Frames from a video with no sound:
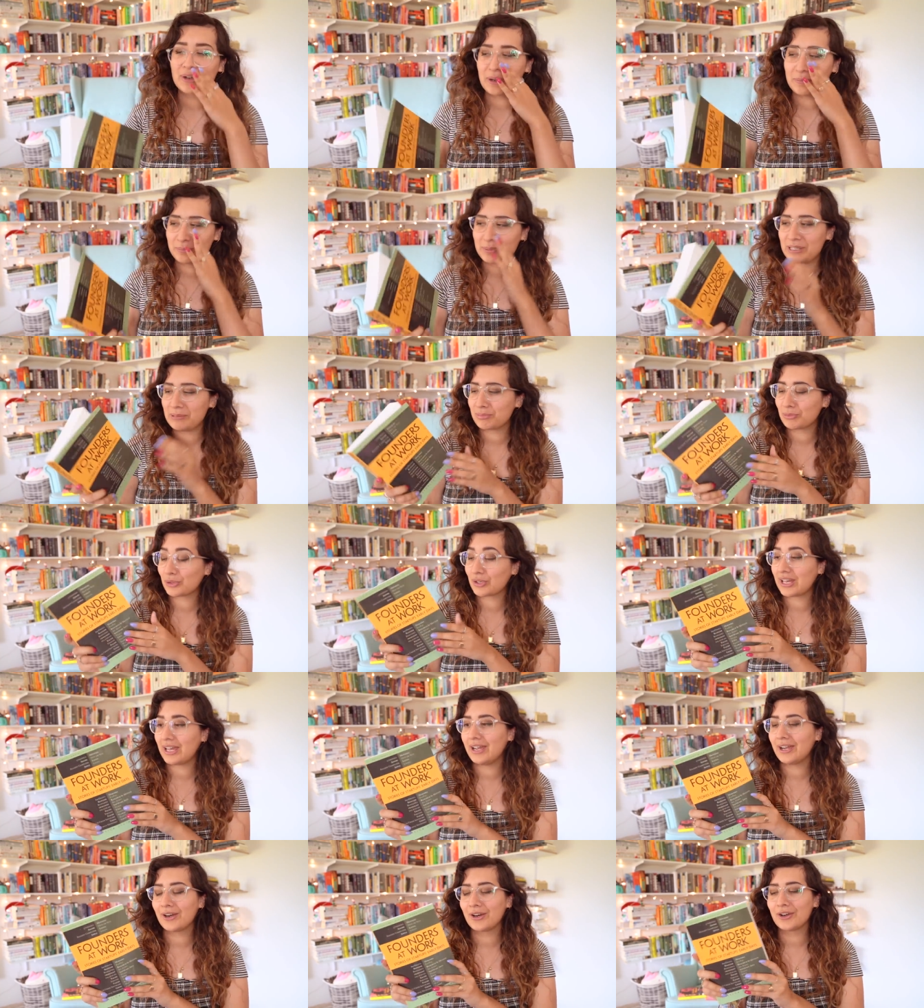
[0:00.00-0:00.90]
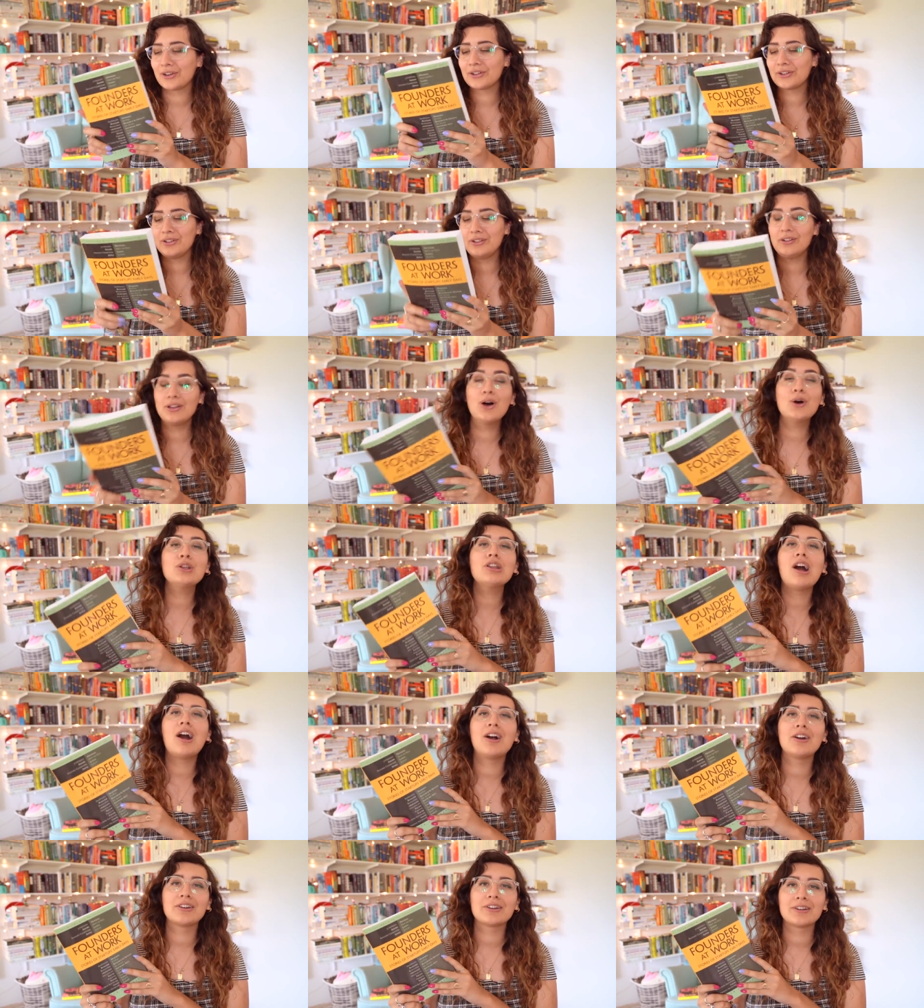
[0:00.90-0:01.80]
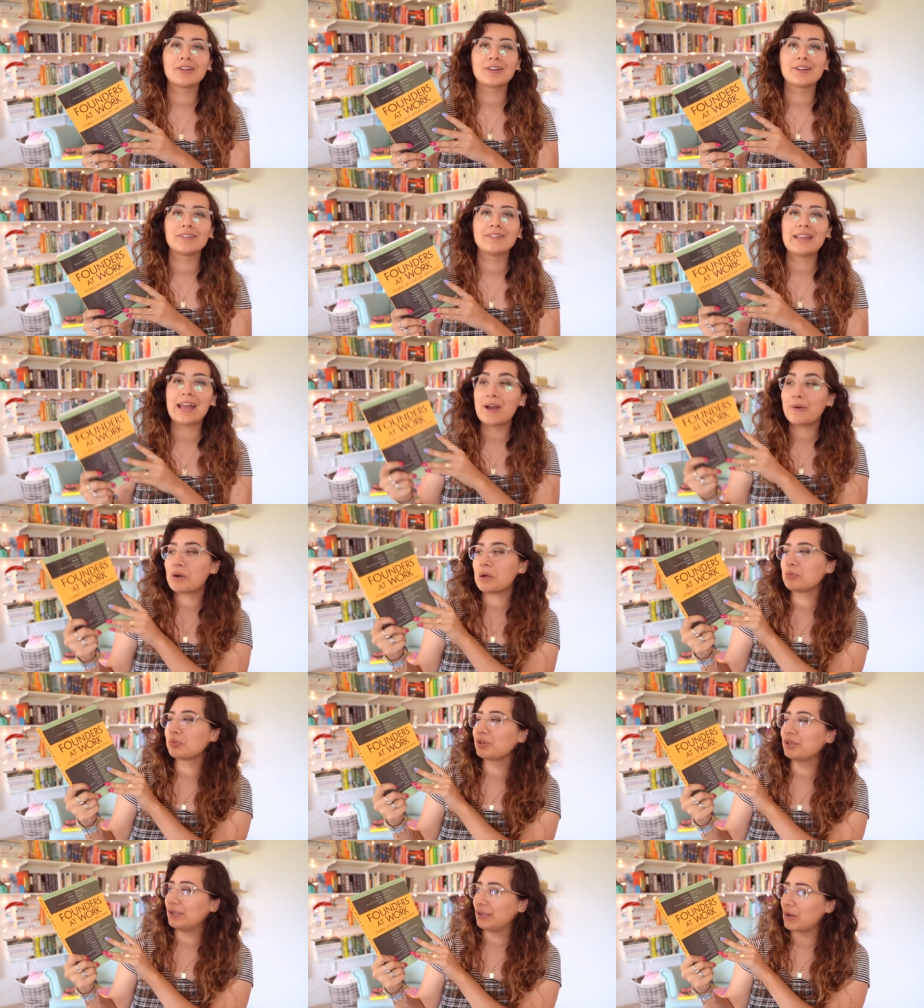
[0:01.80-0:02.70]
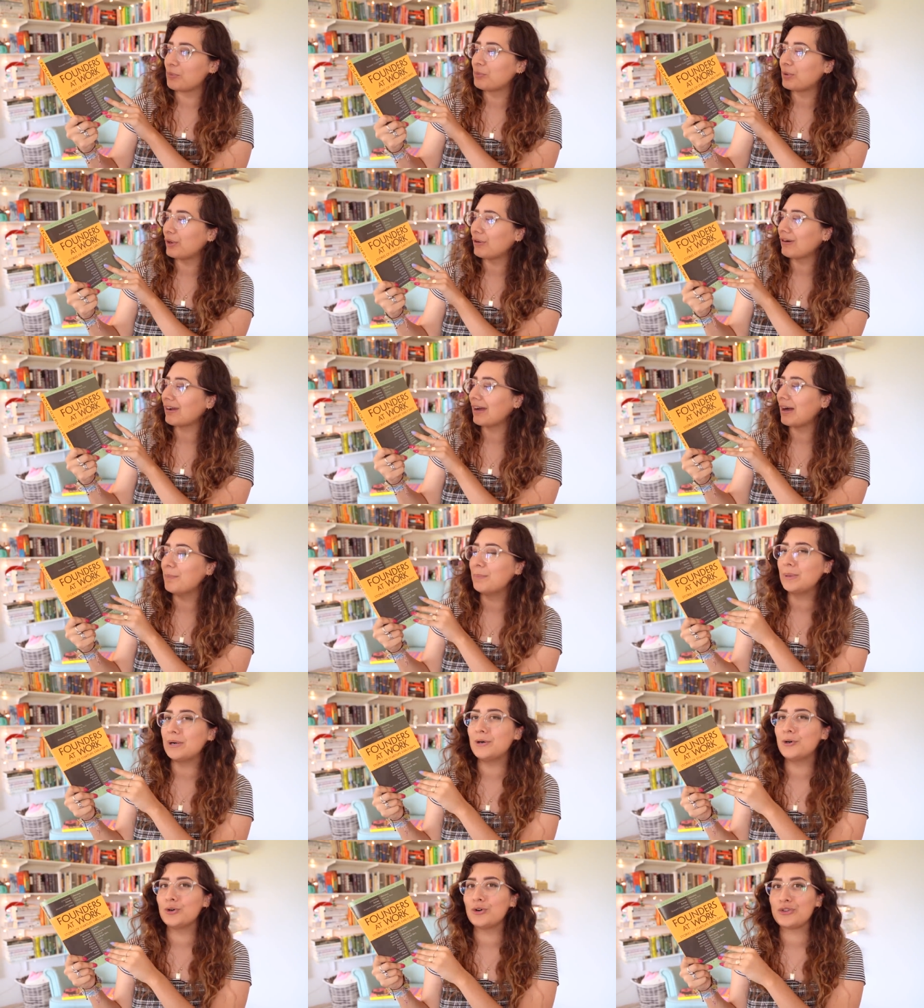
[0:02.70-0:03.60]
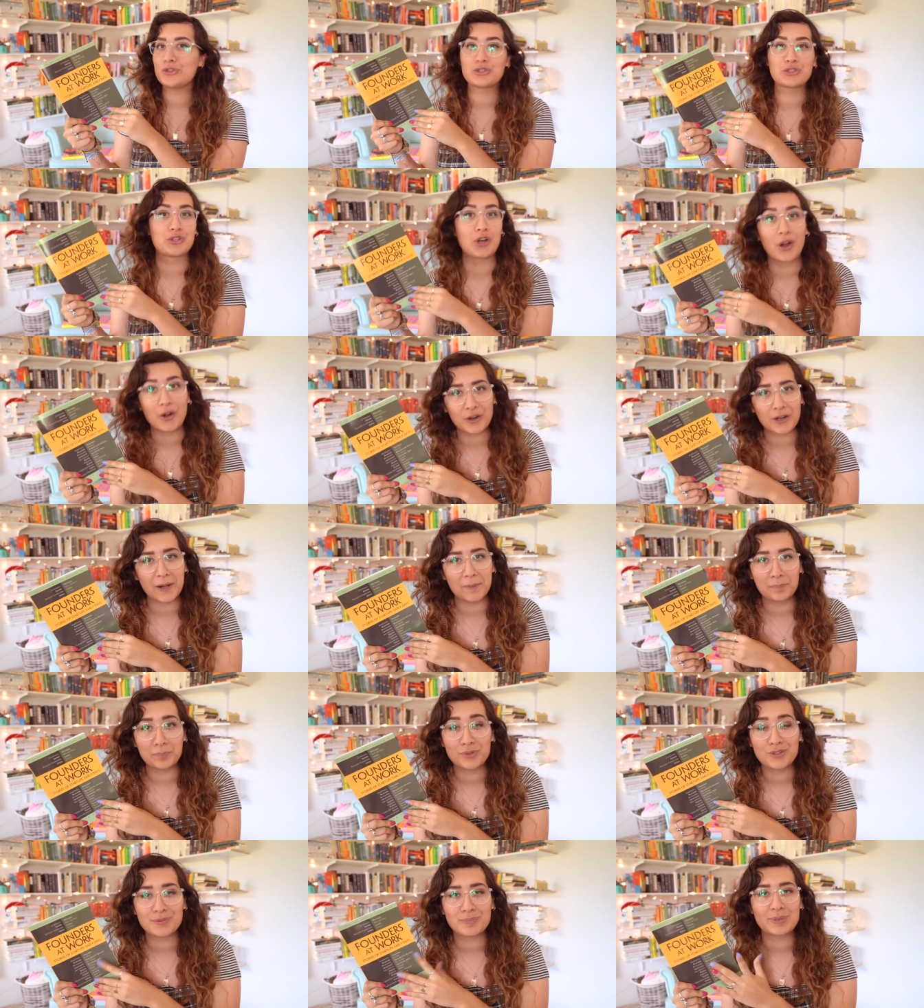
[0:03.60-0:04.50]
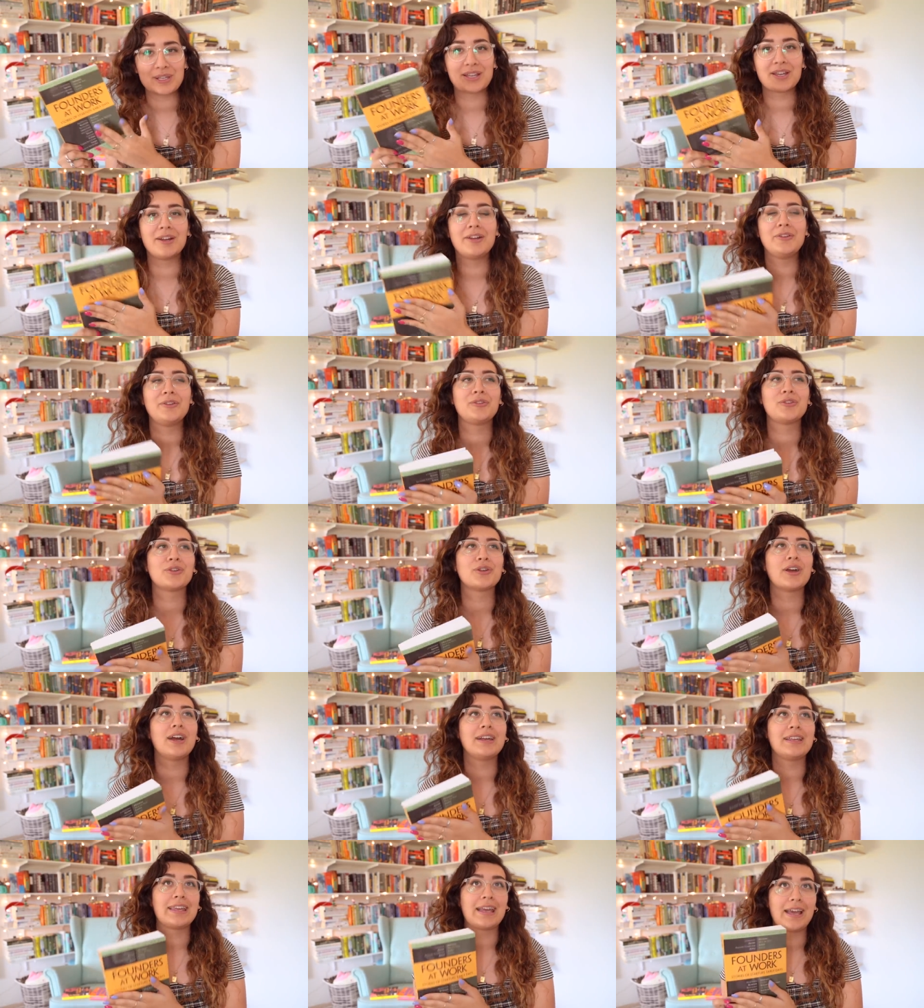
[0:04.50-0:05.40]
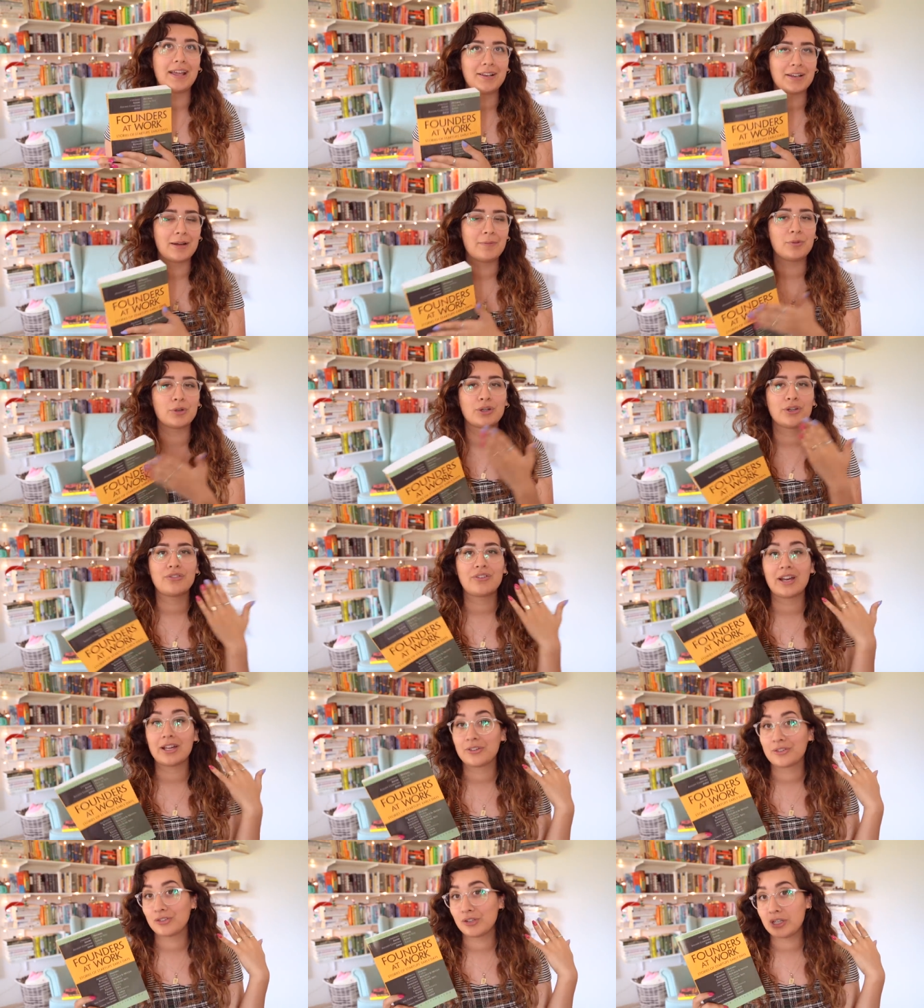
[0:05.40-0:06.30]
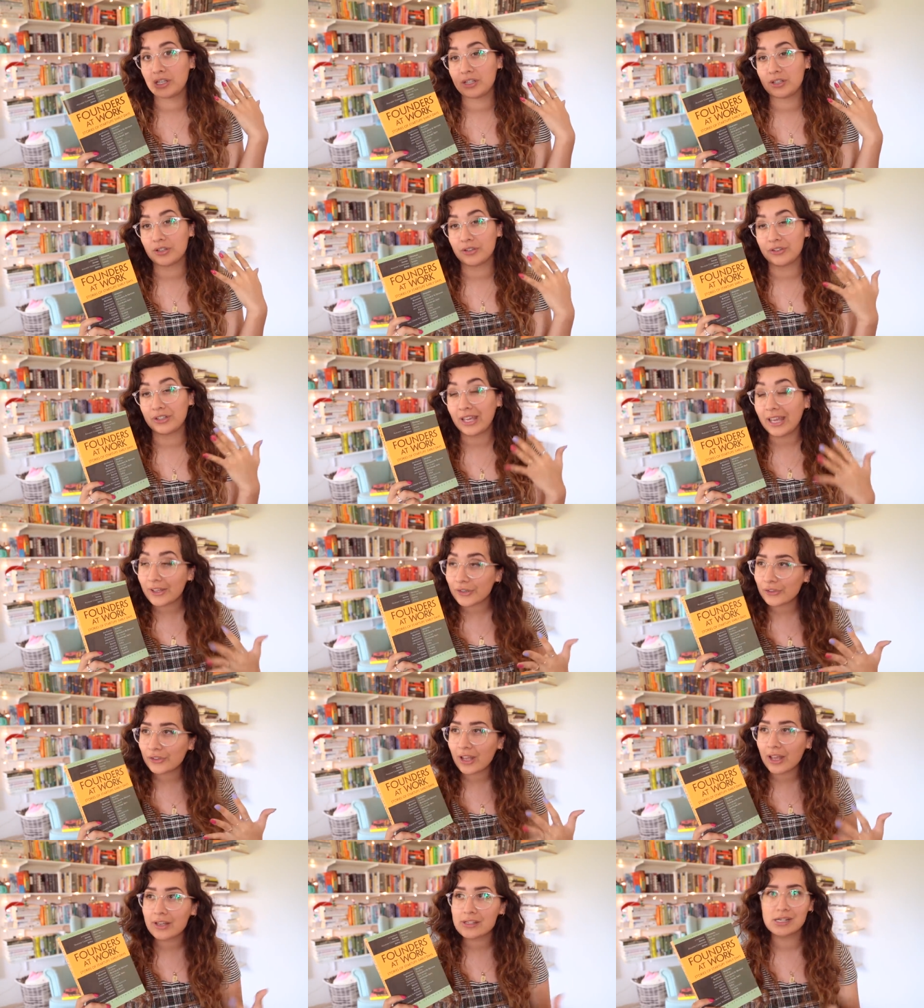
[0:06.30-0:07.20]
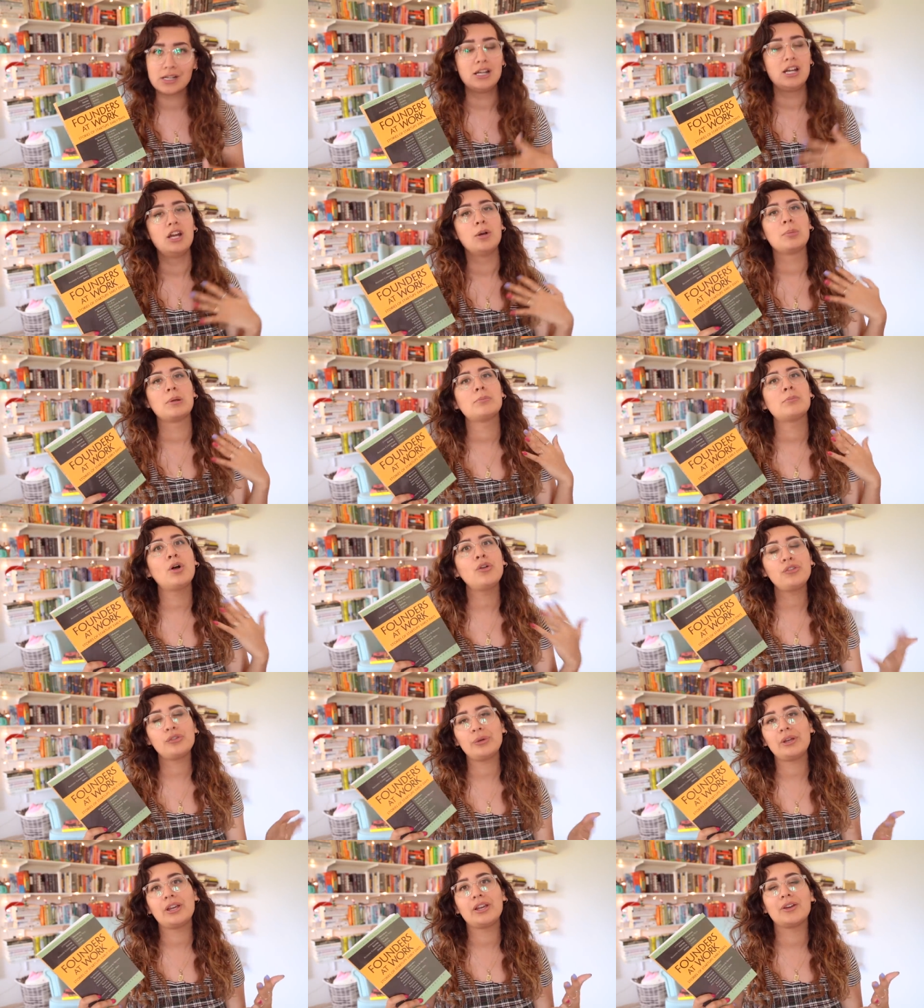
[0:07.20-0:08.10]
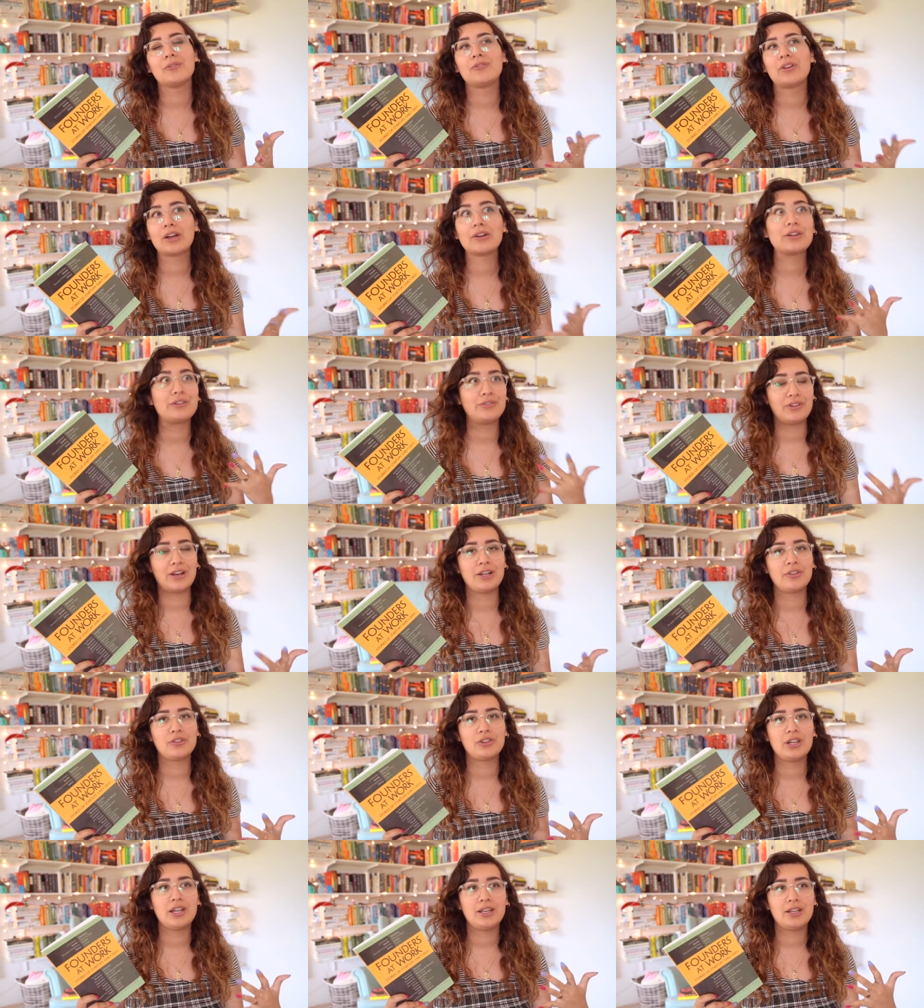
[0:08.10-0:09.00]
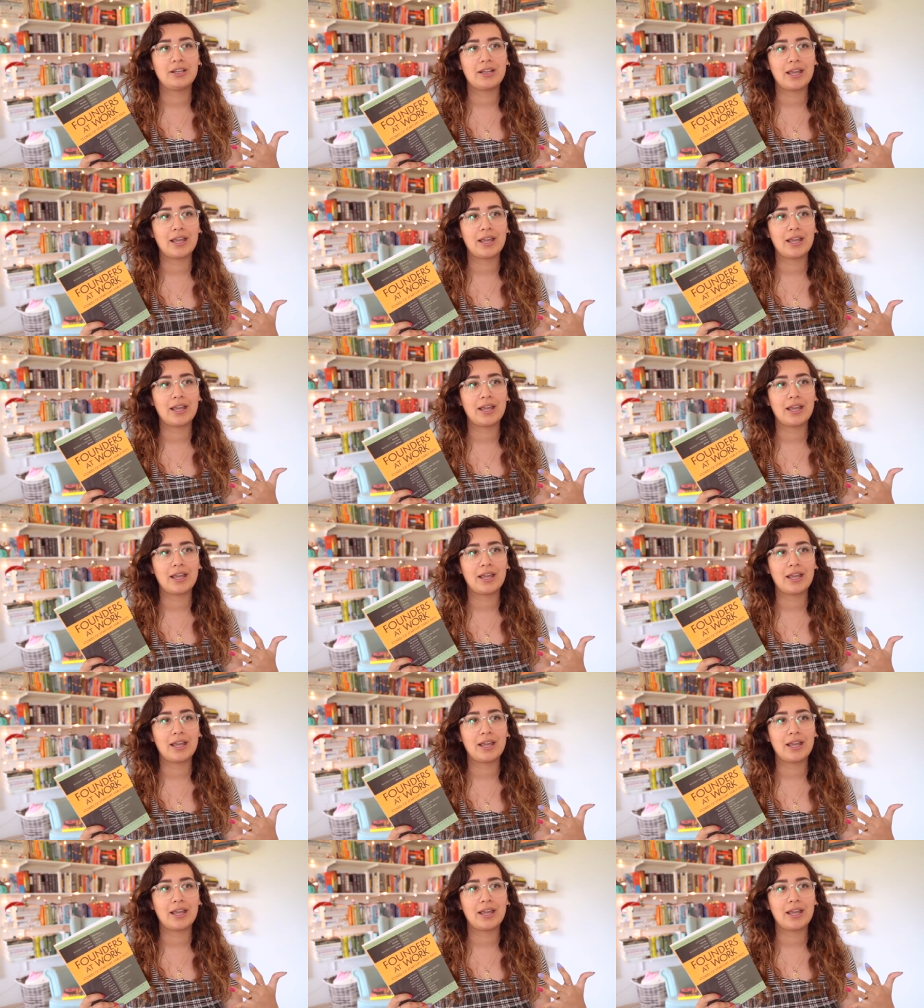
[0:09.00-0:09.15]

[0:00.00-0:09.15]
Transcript: and people cared. No longer! Now I'm reading a book about startups because, again, I'm very fascinated on the internet, but I'm also very fascinated